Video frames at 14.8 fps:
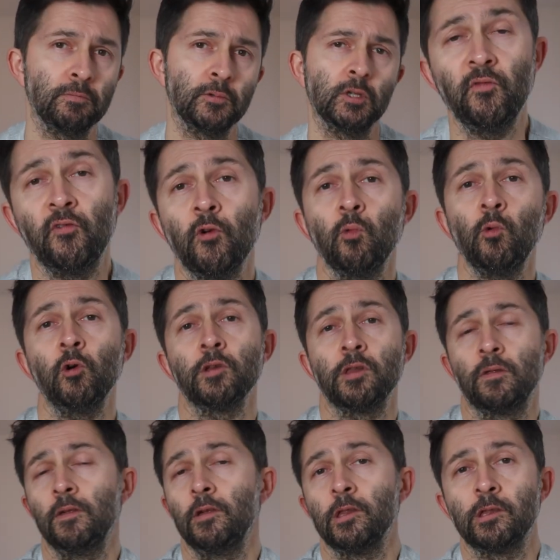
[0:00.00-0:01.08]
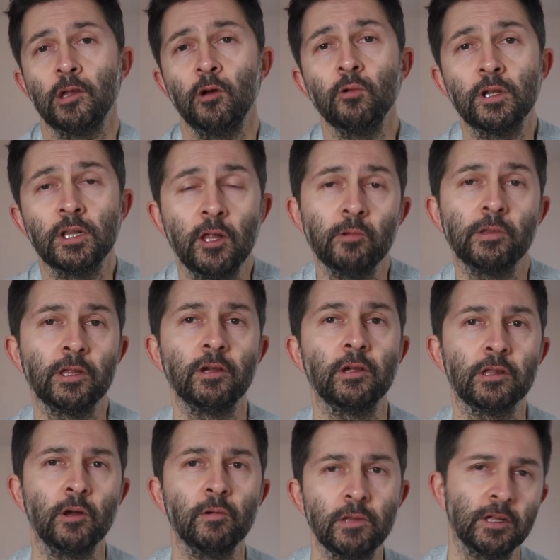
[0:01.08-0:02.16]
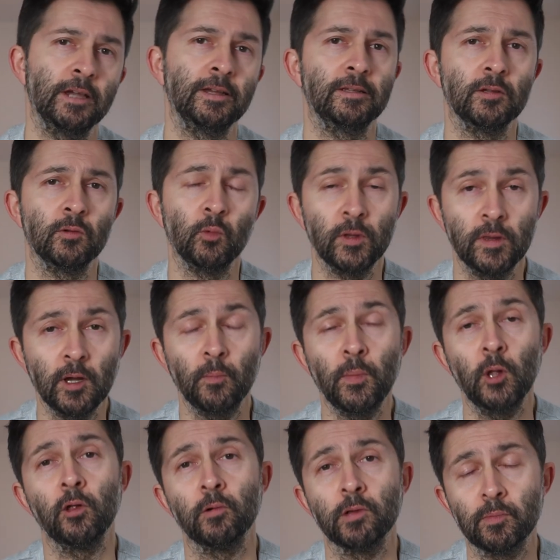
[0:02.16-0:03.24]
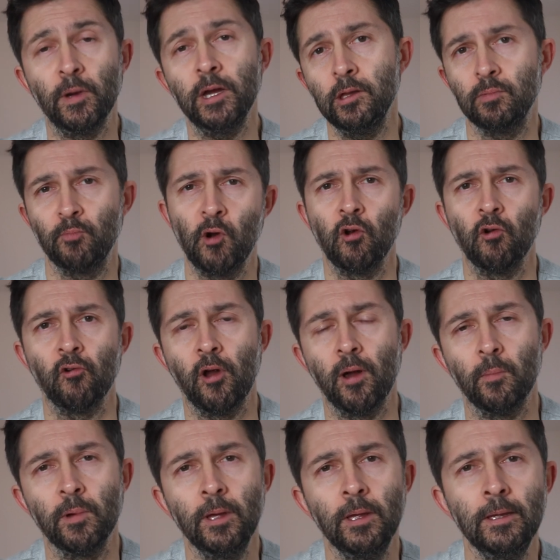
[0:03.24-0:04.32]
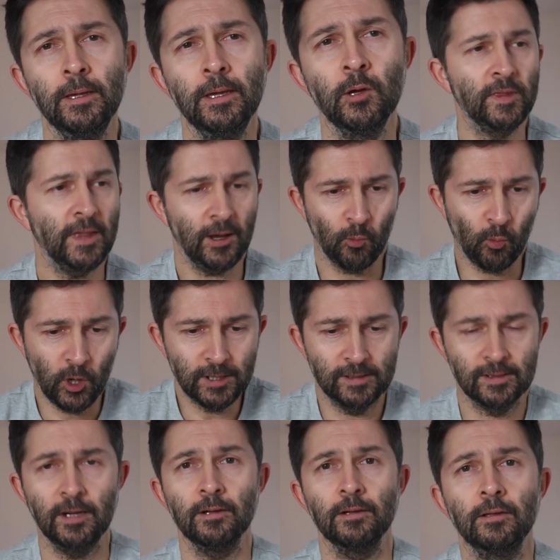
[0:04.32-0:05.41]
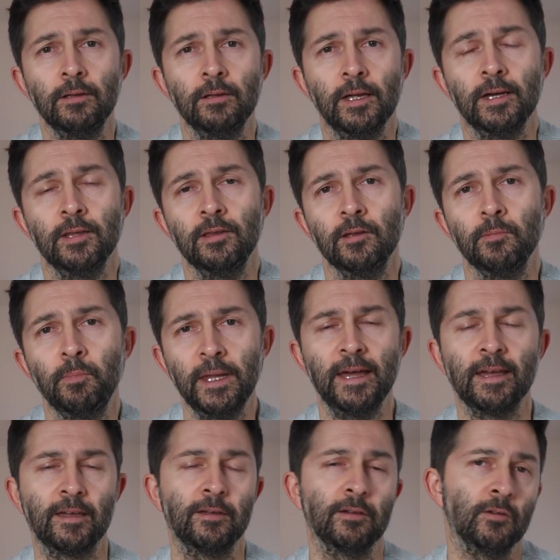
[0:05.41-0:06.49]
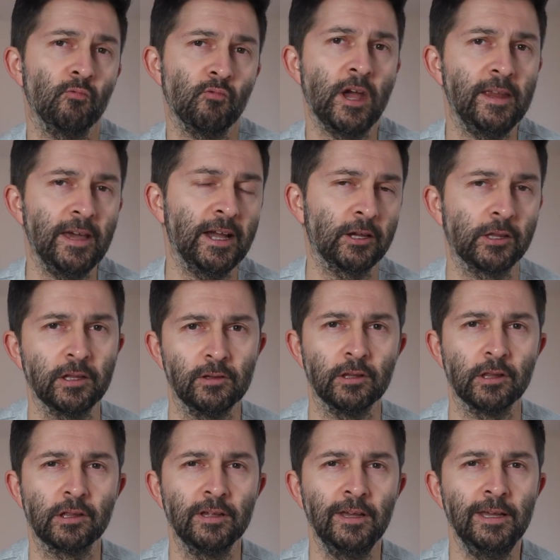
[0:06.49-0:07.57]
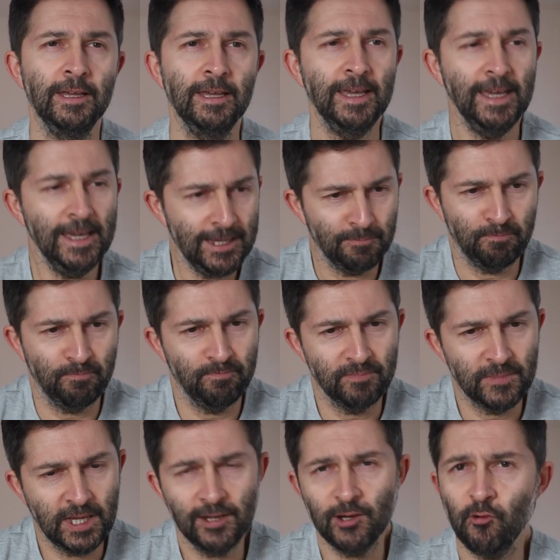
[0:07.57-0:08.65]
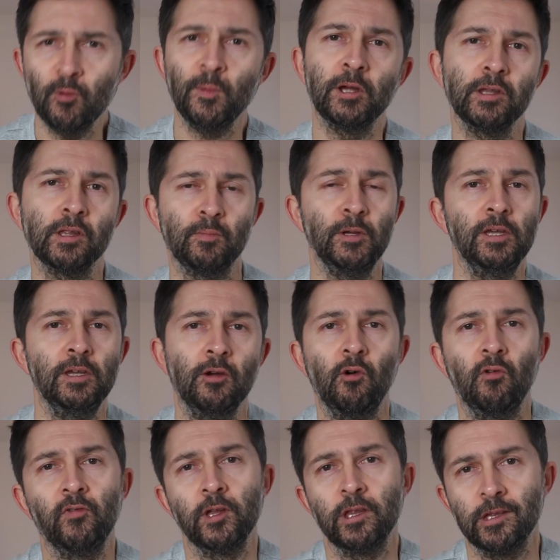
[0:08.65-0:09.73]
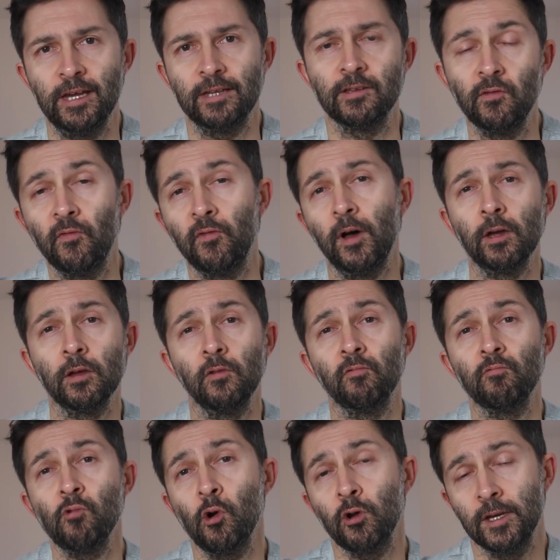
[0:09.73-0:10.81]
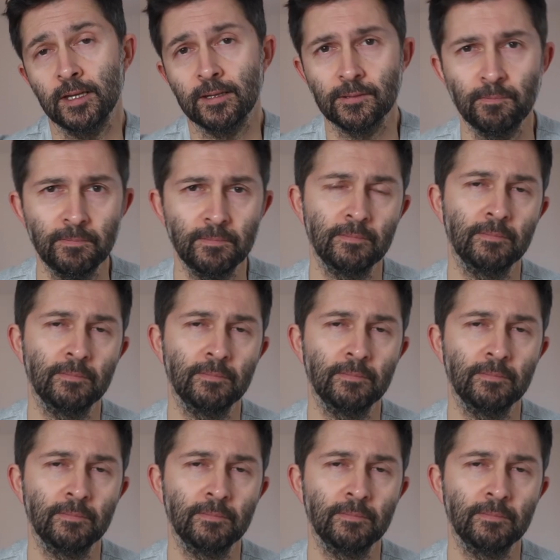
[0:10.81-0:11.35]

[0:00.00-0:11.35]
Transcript: And for a watch that's so closely associated with the Apollo space program, with that white dial and the black and red accents, it kind of reminds me of a Saturn V rocket.